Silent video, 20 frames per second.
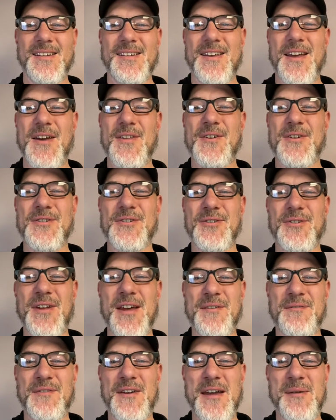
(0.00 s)
Hey there, New
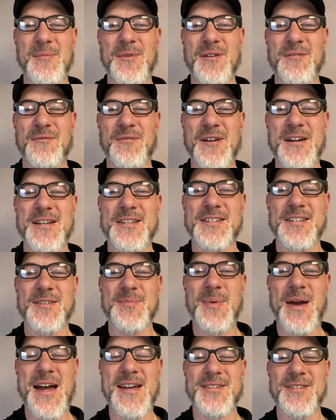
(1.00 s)
Day family and friends.
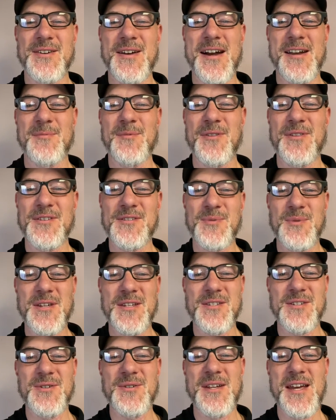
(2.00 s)
It's Pastor Adam with this
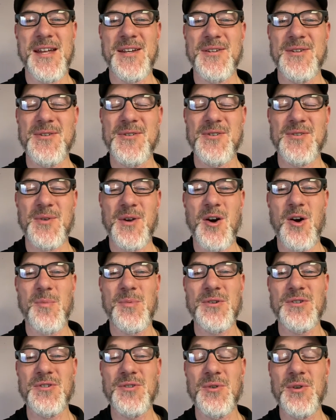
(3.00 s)
week's New Day News. We
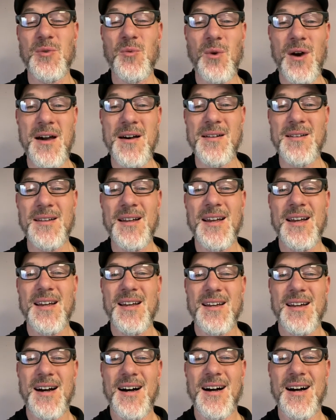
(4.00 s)
hope you're doing well.
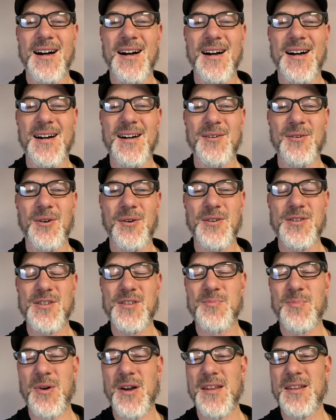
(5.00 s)
Uh, we
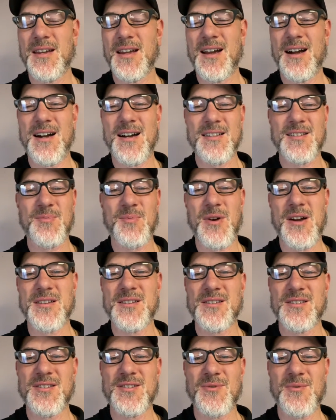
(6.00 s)
just pray that God's
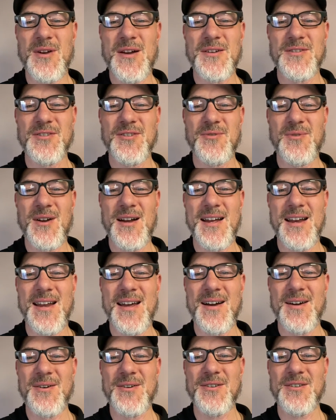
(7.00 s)
presence surrounds you right
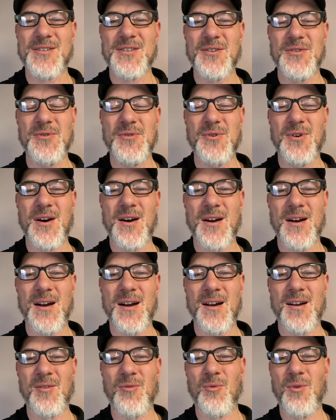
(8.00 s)
now as you
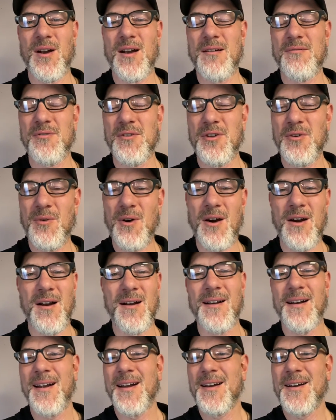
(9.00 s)
are wherever you
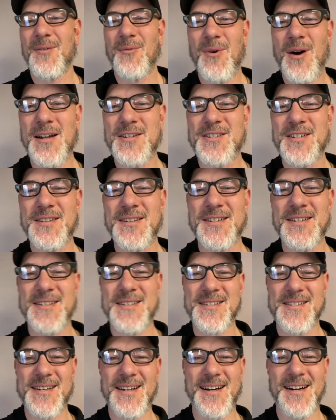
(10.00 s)
are watching
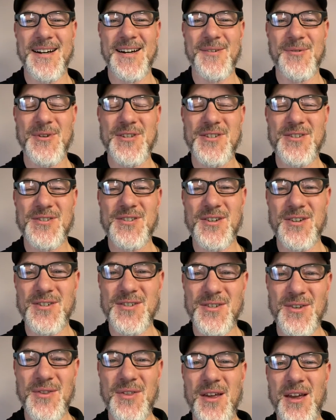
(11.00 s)
this. Uh, we just are
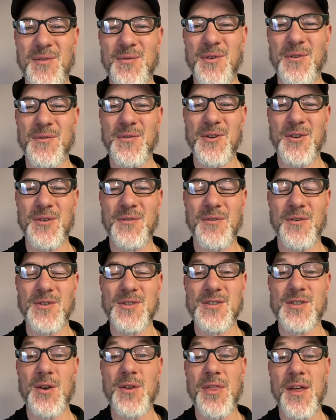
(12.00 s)
so thankful for you. We're
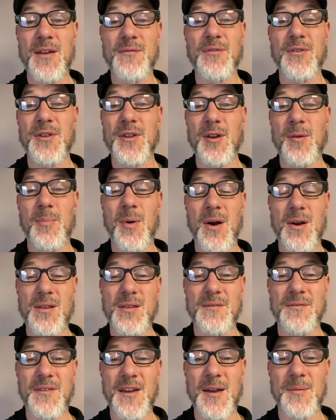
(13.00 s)
so thankful that you're part
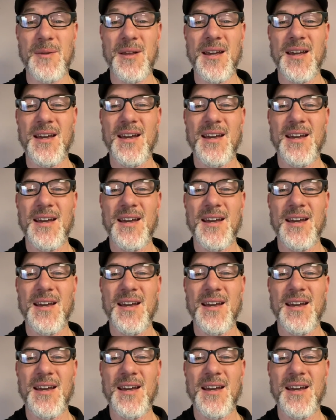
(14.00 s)
of the family.